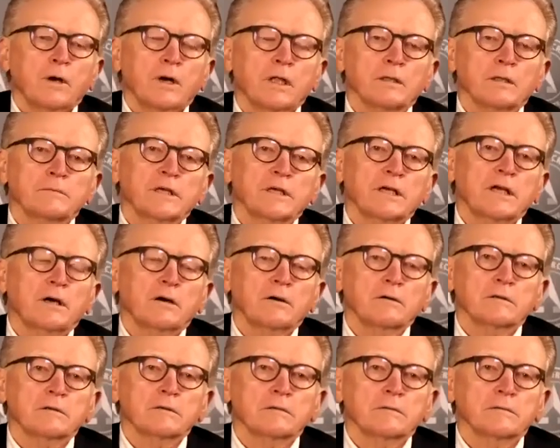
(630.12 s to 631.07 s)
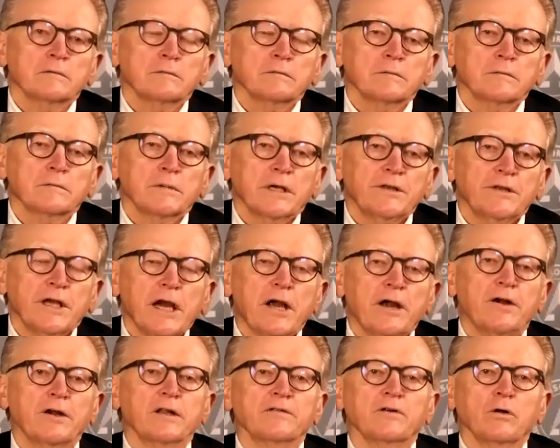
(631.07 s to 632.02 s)
well, and the
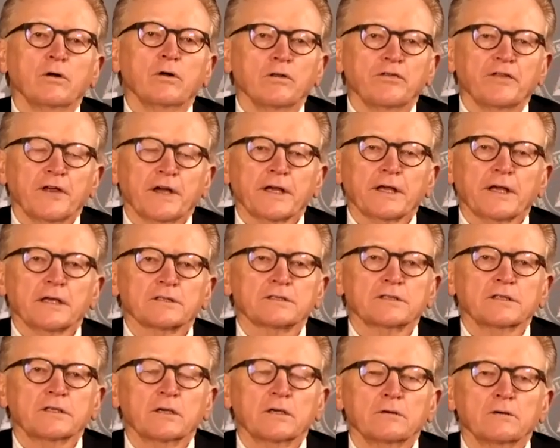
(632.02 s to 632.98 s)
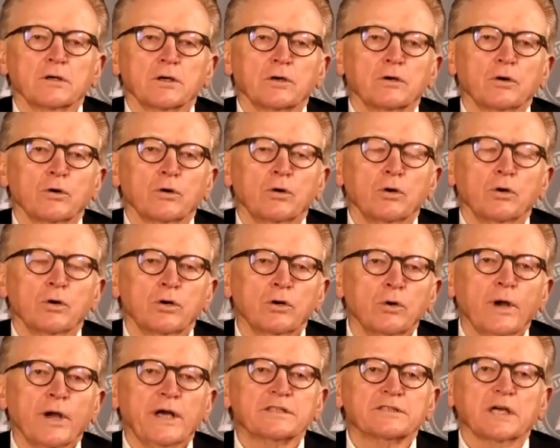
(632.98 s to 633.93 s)
irony of the whole thing is,
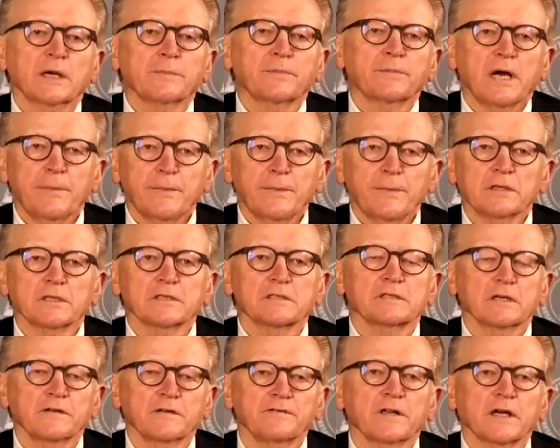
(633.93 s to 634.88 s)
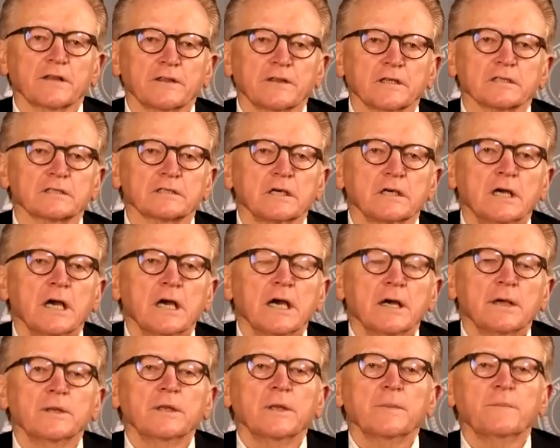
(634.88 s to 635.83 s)
who ends up coming to stuff like this?
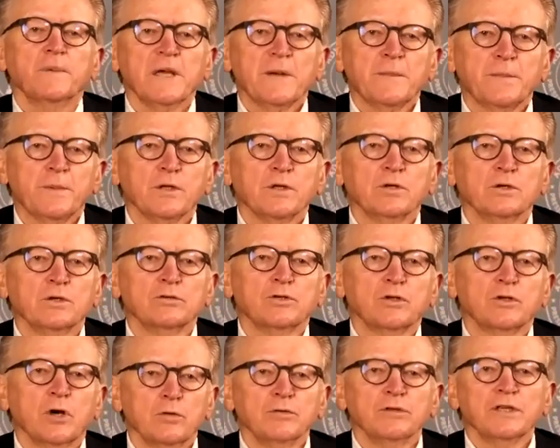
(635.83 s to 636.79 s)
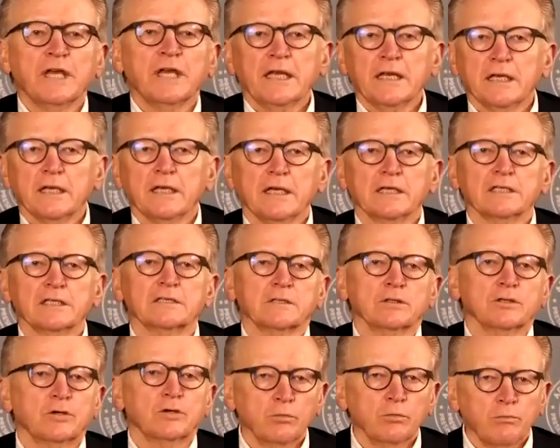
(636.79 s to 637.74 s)
The people who don't need it,
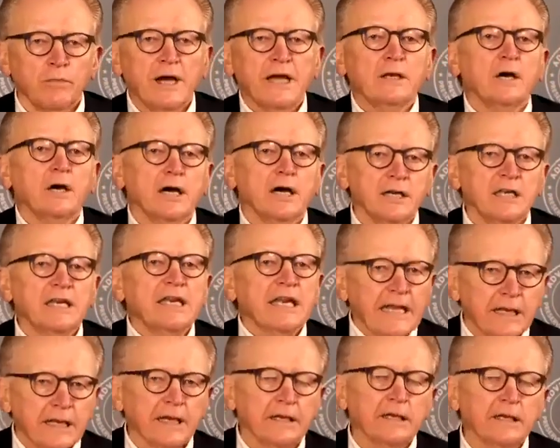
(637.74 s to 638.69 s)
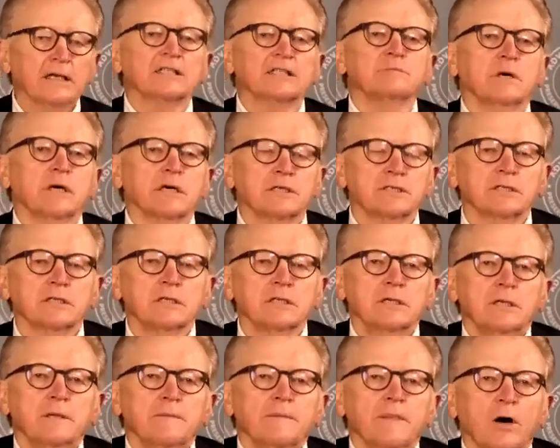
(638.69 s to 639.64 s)
who might not need it as much.
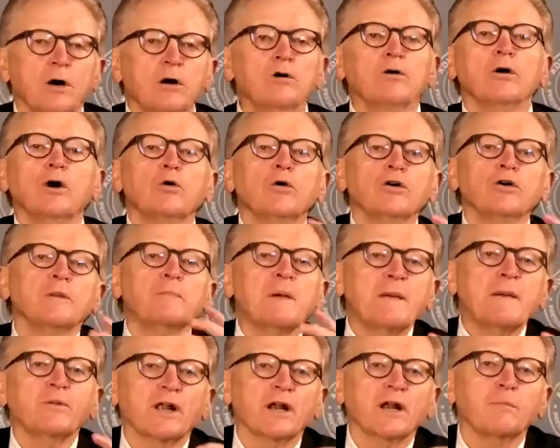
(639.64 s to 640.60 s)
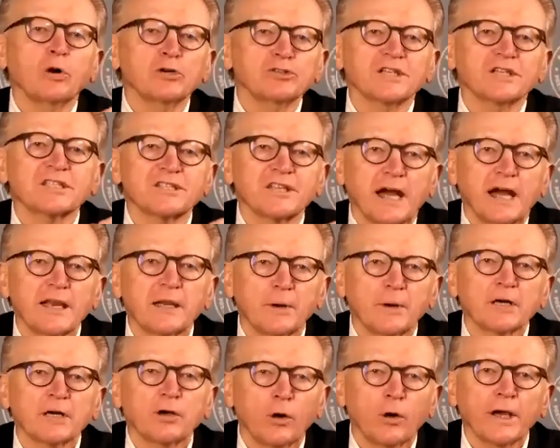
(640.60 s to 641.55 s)
Who are the people that are most excited
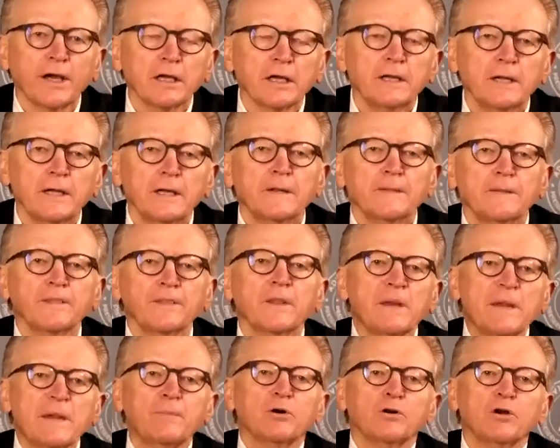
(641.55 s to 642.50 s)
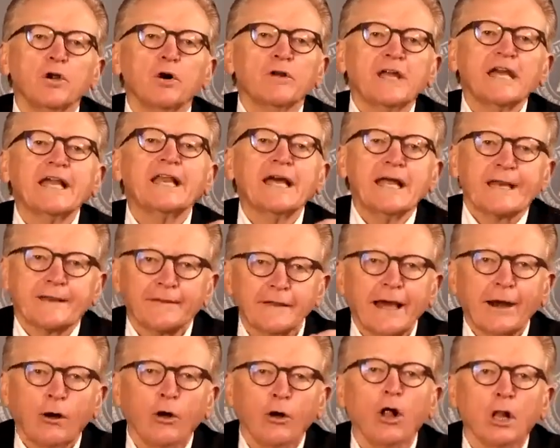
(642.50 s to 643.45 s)
about going? The people who don't need it
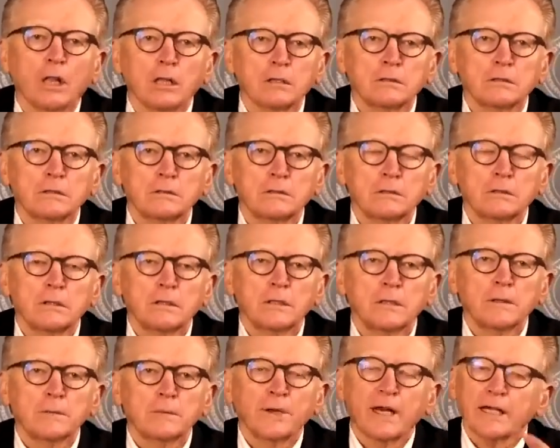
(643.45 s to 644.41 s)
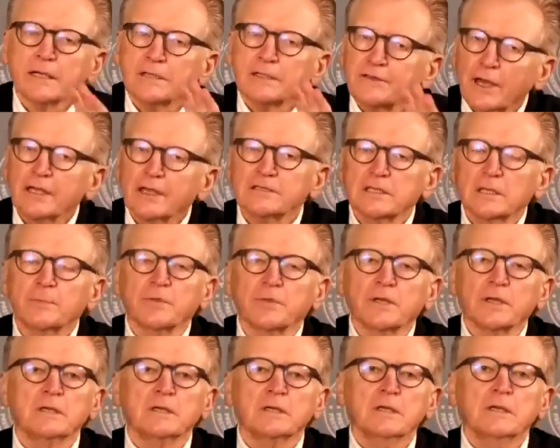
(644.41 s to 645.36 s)
at all. But I can tell you
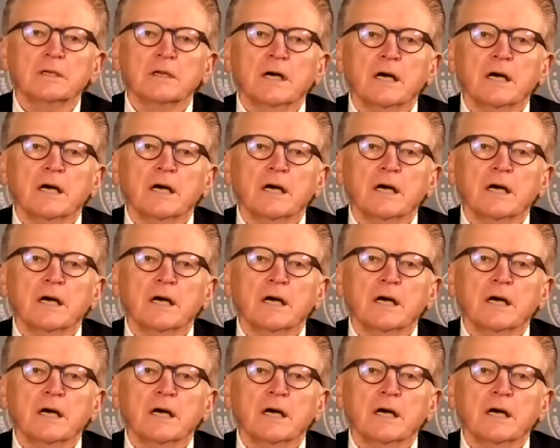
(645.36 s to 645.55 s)
something,